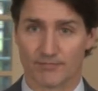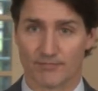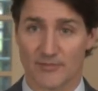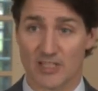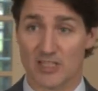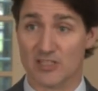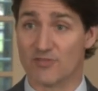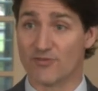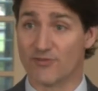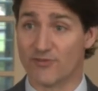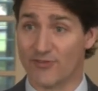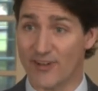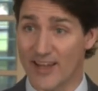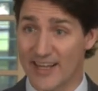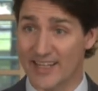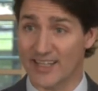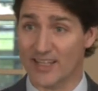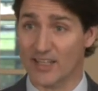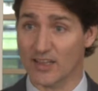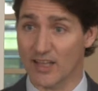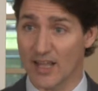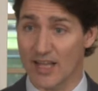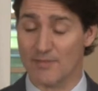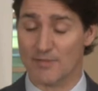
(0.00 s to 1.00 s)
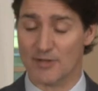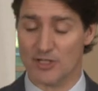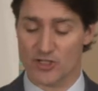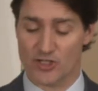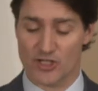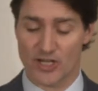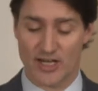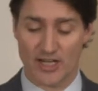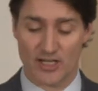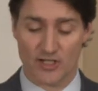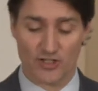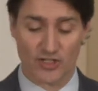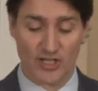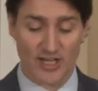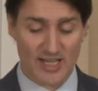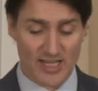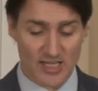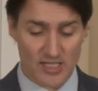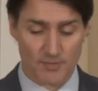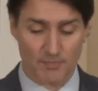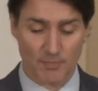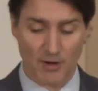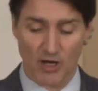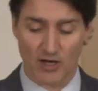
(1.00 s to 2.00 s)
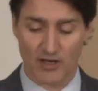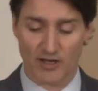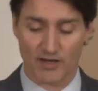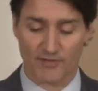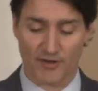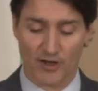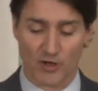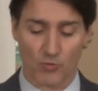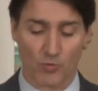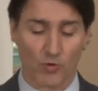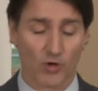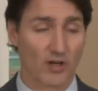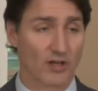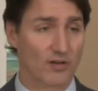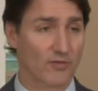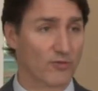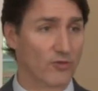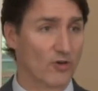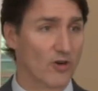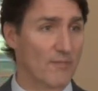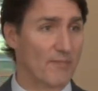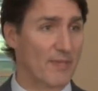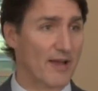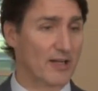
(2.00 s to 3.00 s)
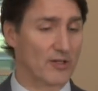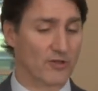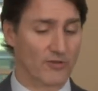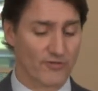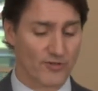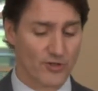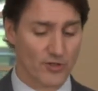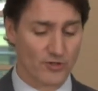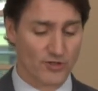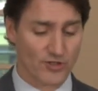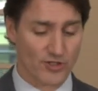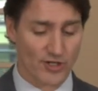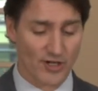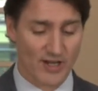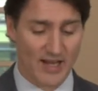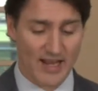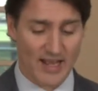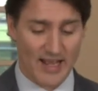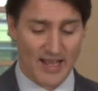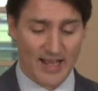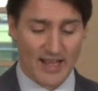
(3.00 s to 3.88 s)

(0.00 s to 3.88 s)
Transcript: Because fighting climate change is part of our work for a better future,